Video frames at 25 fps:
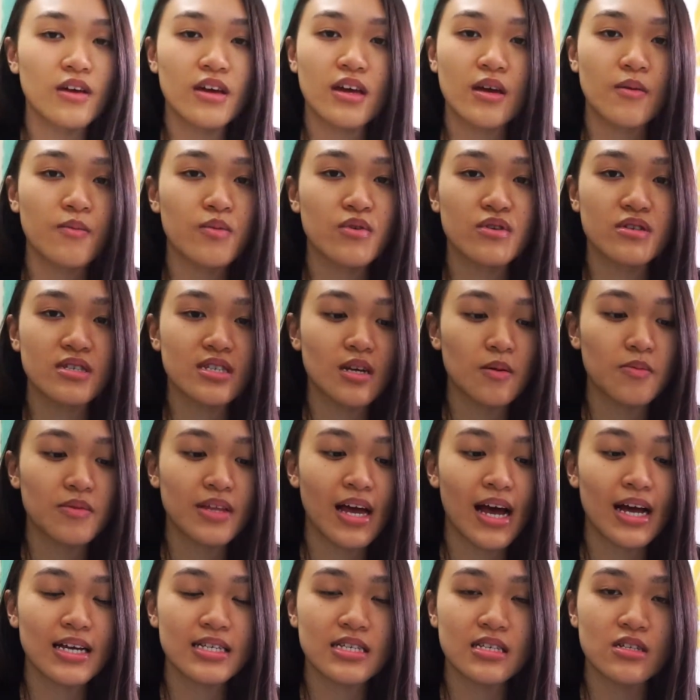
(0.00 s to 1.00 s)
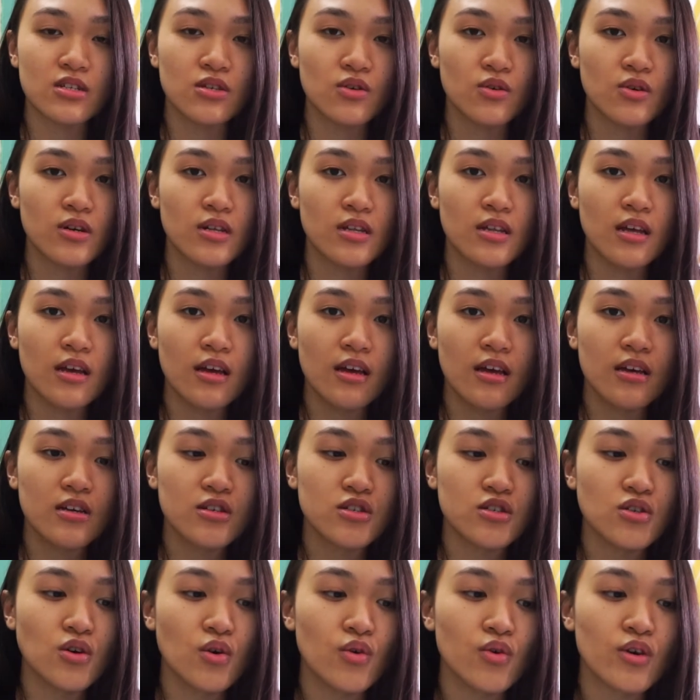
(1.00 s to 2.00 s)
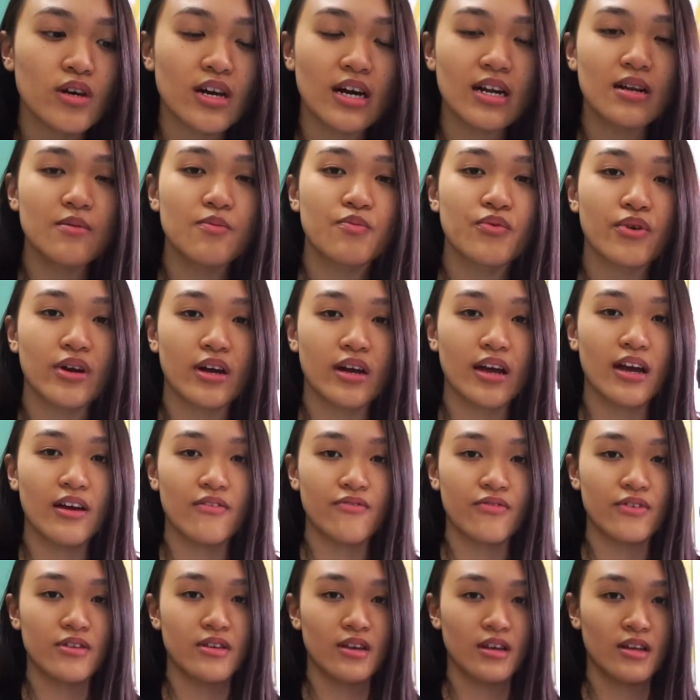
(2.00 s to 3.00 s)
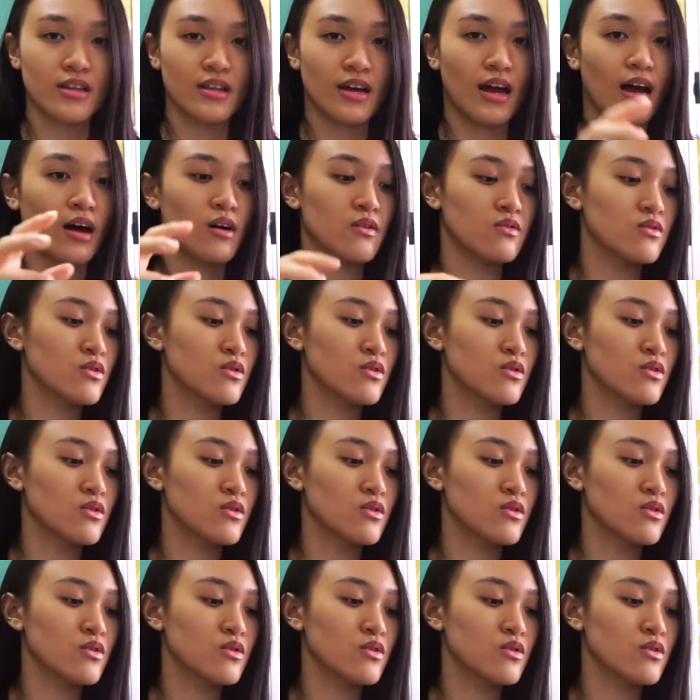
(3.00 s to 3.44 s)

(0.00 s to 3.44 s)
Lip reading: can put subtasks into it, so you kind of break everything down.